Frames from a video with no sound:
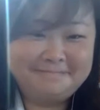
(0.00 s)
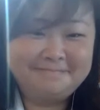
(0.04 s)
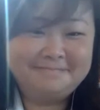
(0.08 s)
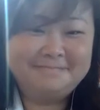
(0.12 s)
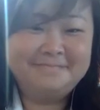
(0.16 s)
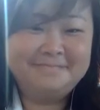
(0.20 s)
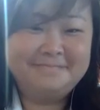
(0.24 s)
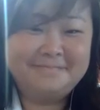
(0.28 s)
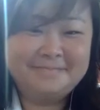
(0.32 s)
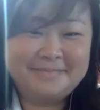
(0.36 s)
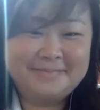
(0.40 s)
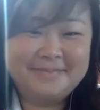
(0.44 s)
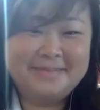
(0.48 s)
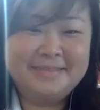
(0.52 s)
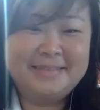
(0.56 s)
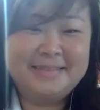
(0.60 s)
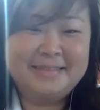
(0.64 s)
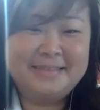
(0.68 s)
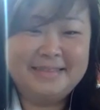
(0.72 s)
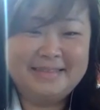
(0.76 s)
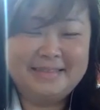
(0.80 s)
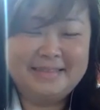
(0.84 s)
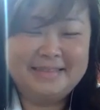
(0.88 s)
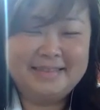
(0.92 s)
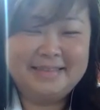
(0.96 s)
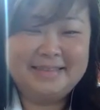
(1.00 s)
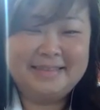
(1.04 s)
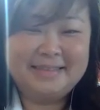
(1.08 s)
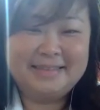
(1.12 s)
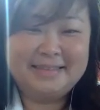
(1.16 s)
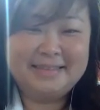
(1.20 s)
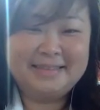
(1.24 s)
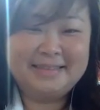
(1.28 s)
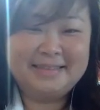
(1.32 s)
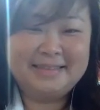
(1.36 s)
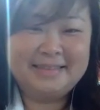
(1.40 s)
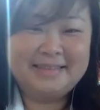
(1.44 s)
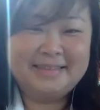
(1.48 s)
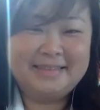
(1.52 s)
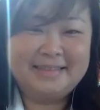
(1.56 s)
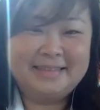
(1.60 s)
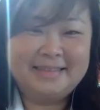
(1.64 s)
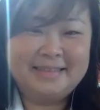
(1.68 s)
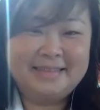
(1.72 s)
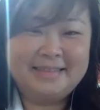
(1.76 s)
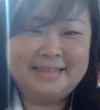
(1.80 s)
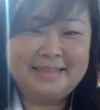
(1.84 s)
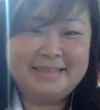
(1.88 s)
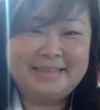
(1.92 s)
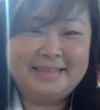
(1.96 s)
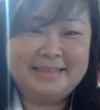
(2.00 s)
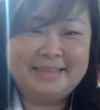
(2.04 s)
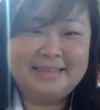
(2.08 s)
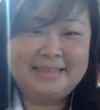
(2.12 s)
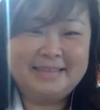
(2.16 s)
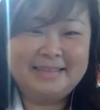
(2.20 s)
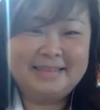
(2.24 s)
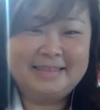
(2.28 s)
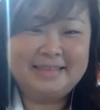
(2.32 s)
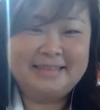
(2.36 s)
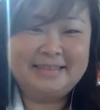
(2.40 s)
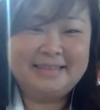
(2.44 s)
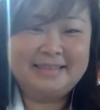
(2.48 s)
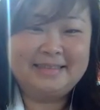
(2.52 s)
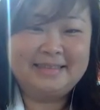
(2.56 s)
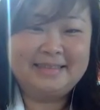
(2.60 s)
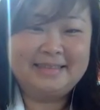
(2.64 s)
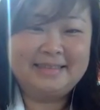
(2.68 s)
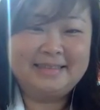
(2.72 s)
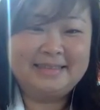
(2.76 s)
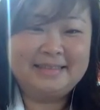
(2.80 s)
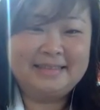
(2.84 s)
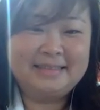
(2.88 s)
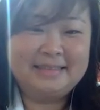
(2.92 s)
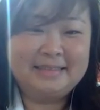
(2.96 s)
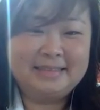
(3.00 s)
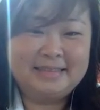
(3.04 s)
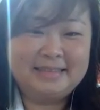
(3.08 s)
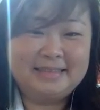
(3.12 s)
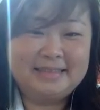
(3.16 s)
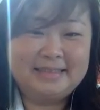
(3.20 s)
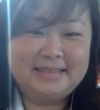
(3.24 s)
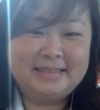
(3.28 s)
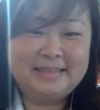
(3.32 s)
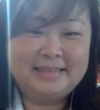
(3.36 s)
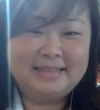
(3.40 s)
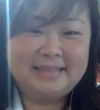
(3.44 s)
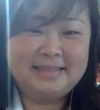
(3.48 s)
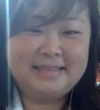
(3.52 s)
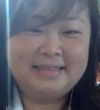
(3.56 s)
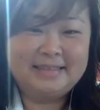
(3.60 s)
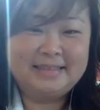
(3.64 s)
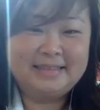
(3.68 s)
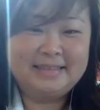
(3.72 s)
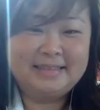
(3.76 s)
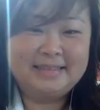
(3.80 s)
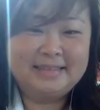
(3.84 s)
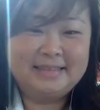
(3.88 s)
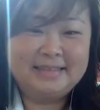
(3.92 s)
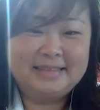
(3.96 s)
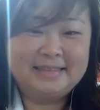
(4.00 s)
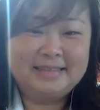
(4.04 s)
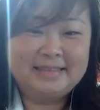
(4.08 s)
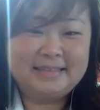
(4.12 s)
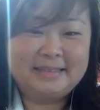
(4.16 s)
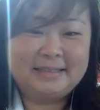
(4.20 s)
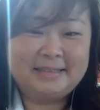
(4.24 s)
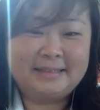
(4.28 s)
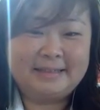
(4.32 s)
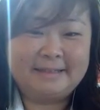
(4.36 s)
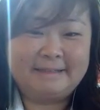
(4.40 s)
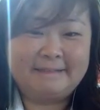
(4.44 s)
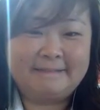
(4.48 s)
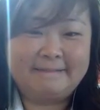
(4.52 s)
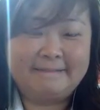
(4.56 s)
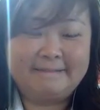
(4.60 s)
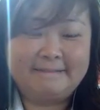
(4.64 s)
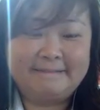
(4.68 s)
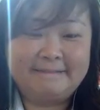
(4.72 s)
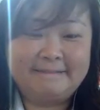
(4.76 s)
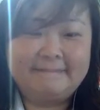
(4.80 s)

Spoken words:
(silent)